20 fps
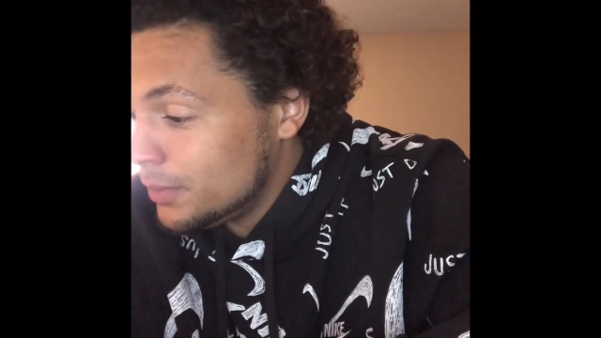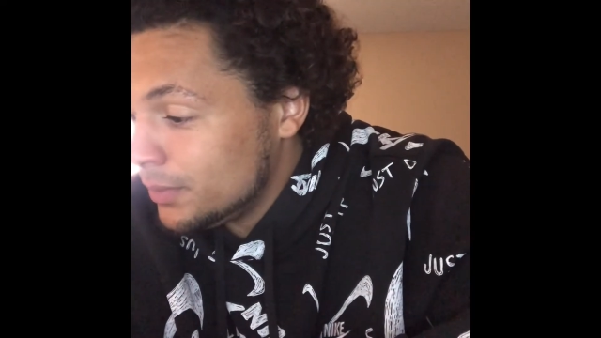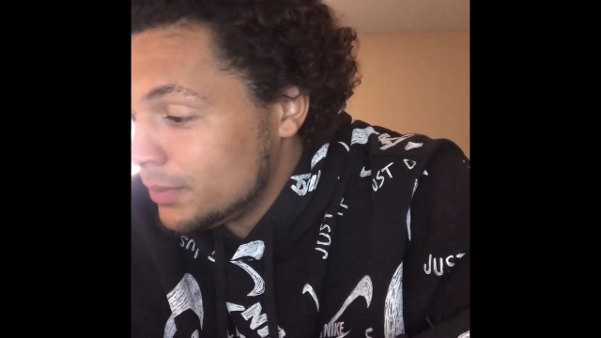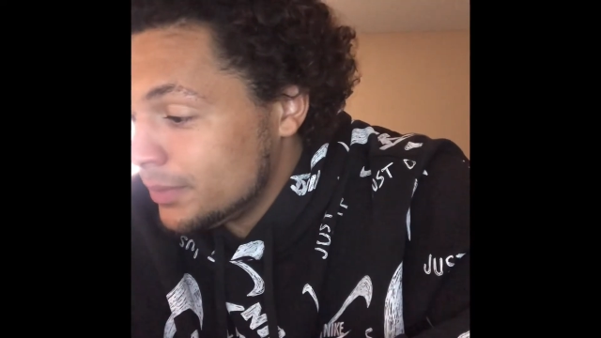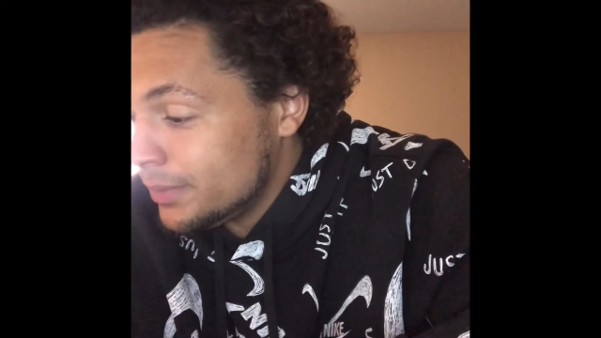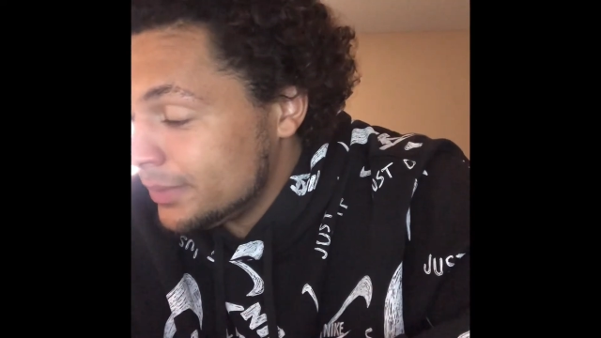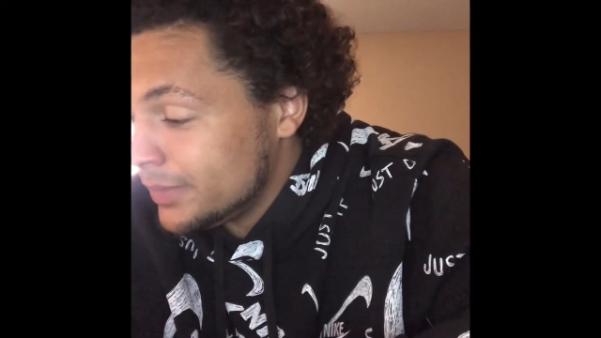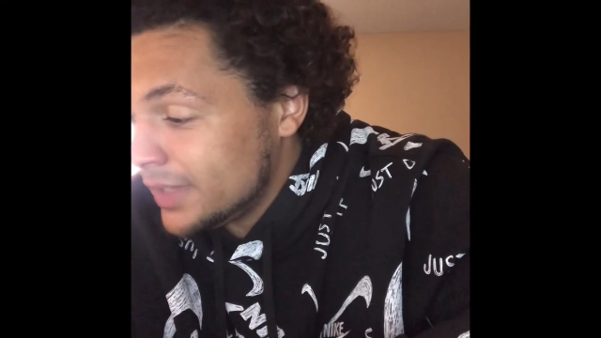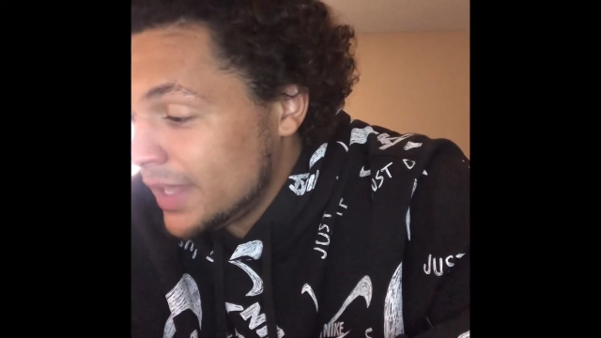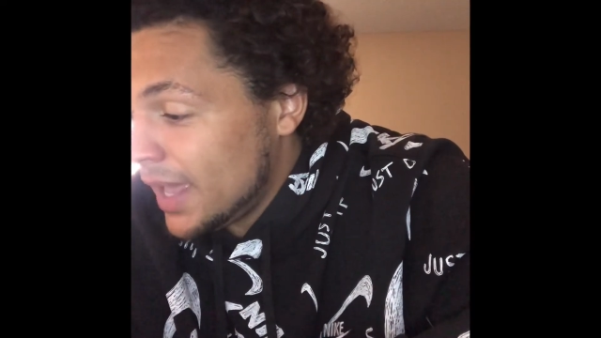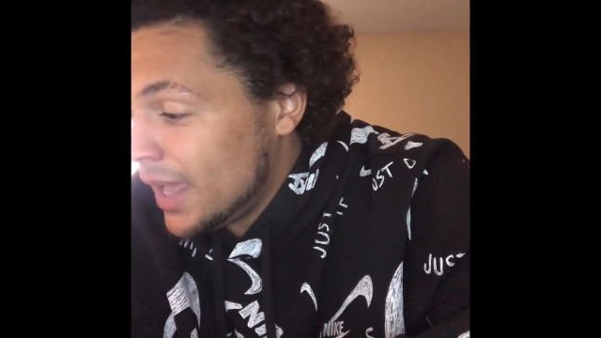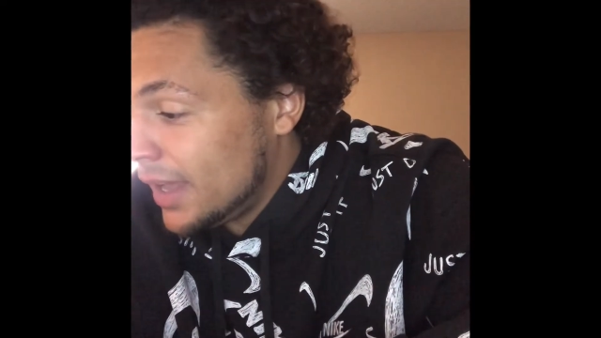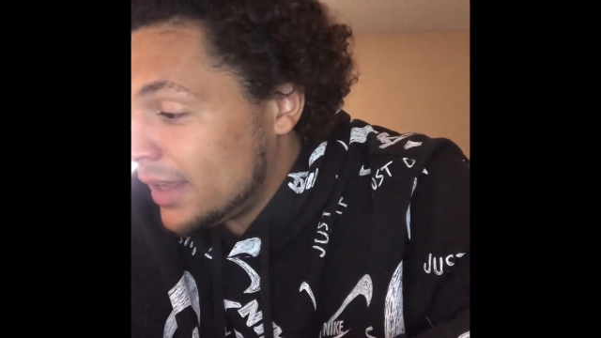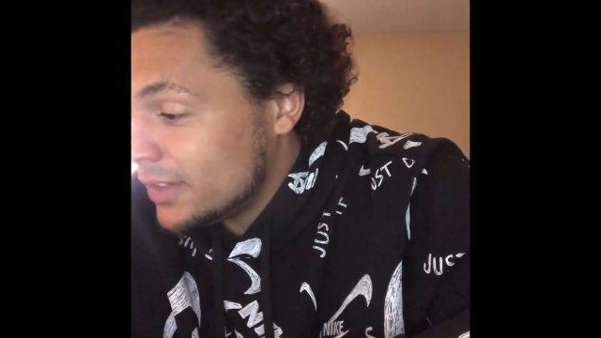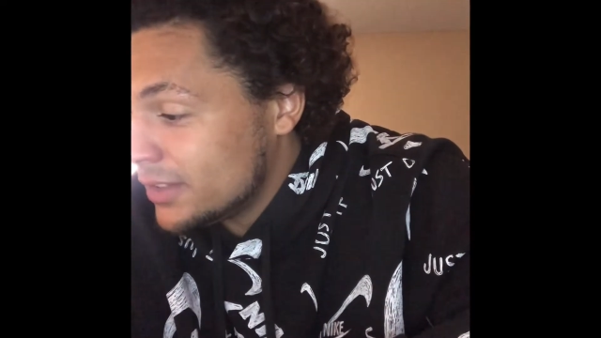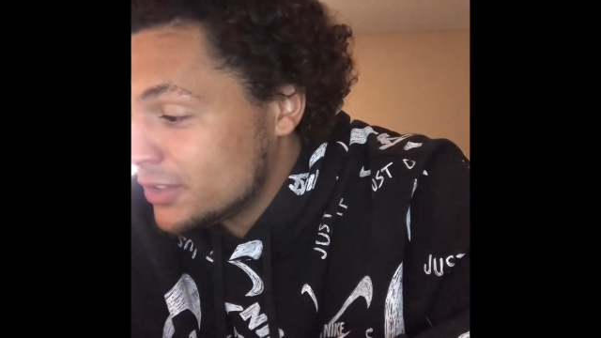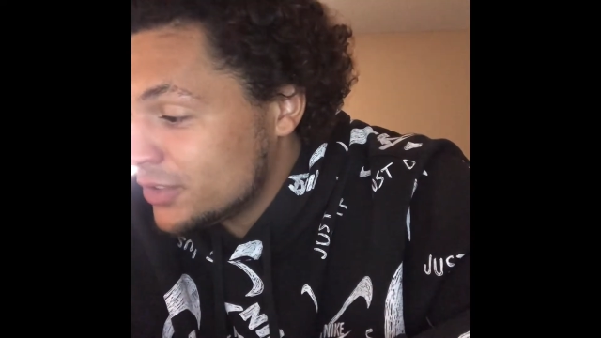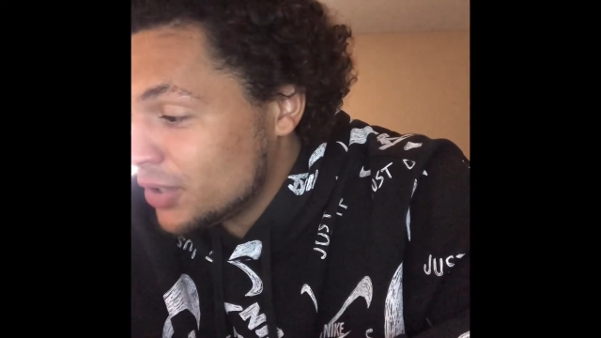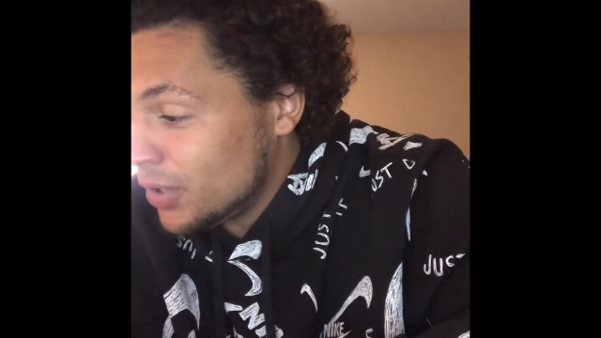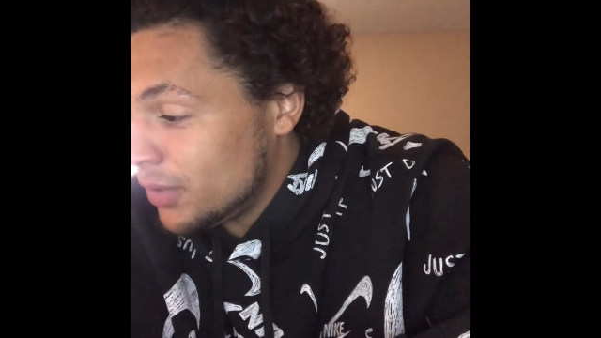Yeah,
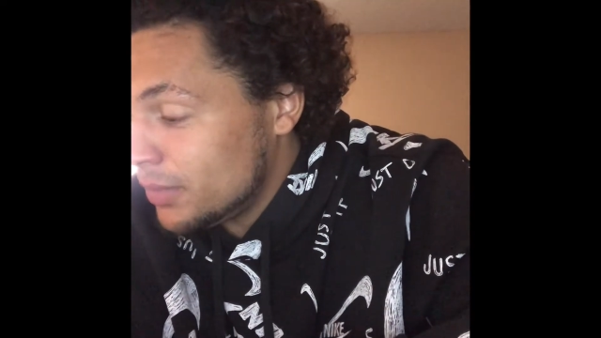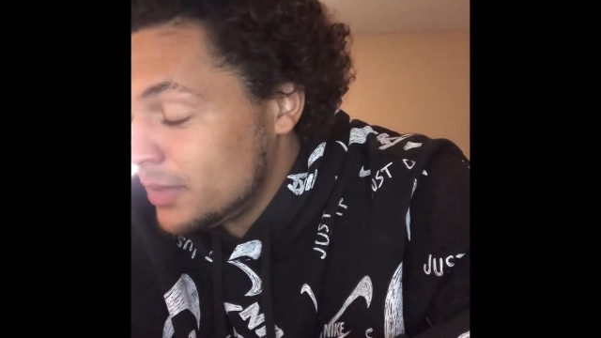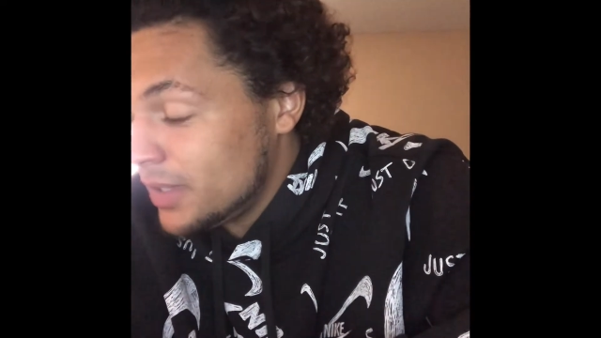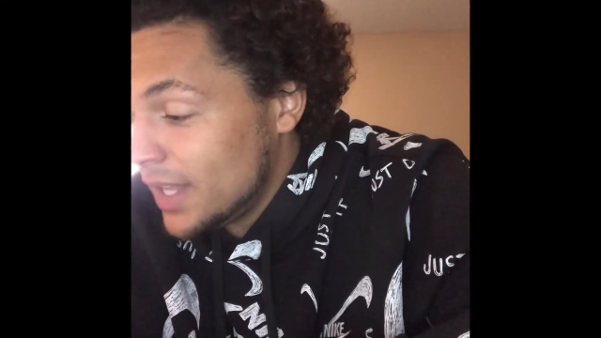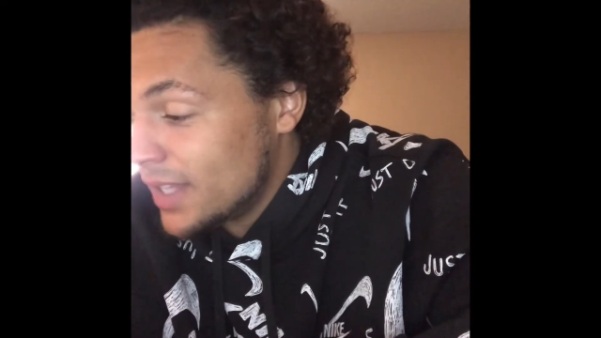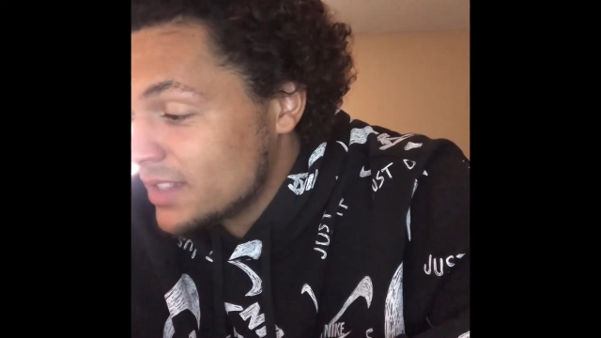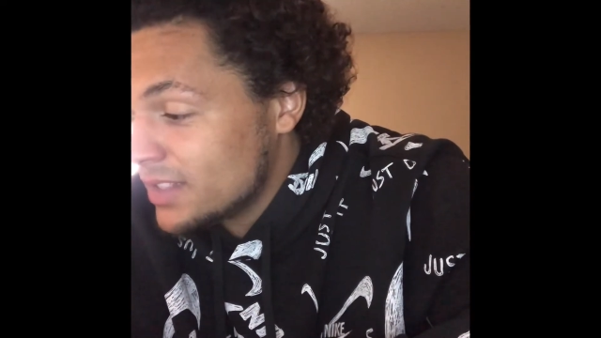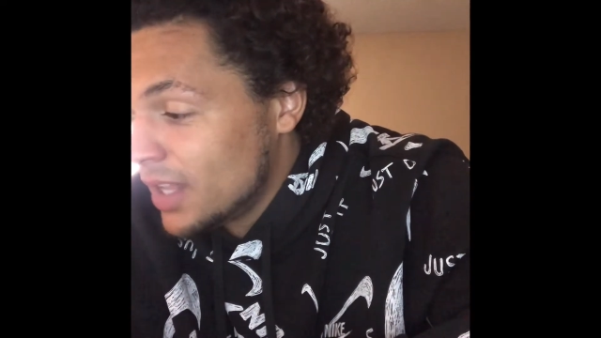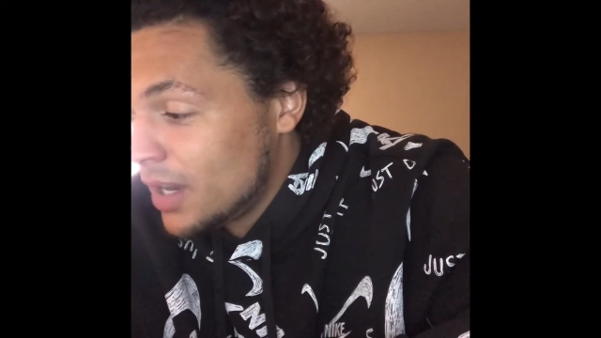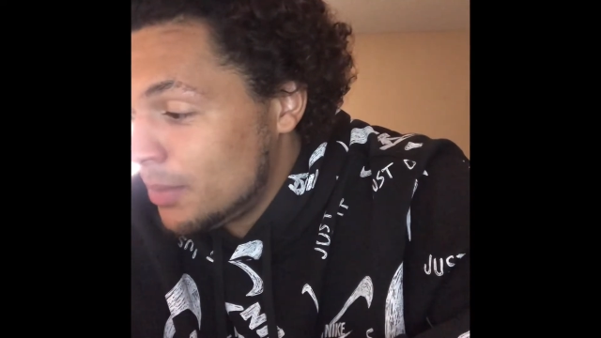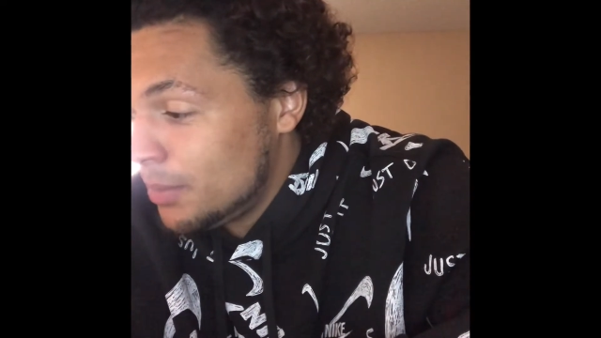so I mean that's not